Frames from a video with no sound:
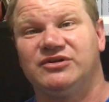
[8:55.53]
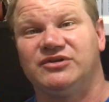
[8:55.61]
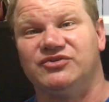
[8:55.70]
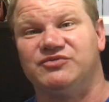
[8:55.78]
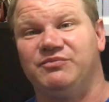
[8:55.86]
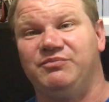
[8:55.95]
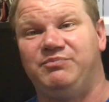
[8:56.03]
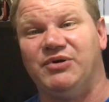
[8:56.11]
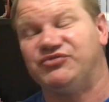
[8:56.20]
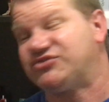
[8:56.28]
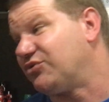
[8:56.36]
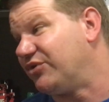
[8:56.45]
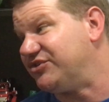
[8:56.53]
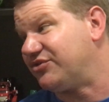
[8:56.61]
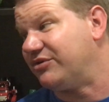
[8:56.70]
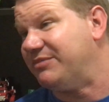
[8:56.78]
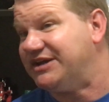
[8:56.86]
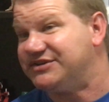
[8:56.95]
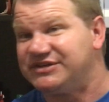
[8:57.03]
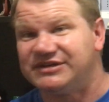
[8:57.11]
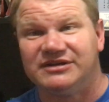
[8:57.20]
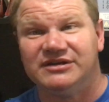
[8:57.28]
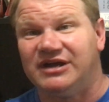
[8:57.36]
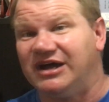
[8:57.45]
because both stories are amazing.
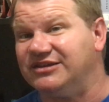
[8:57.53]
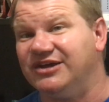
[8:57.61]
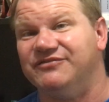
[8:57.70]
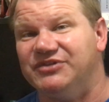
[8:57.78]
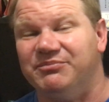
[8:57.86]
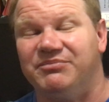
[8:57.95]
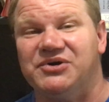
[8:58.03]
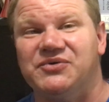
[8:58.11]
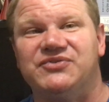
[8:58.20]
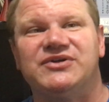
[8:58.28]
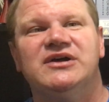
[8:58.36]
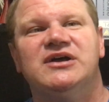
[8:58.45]
I love them both.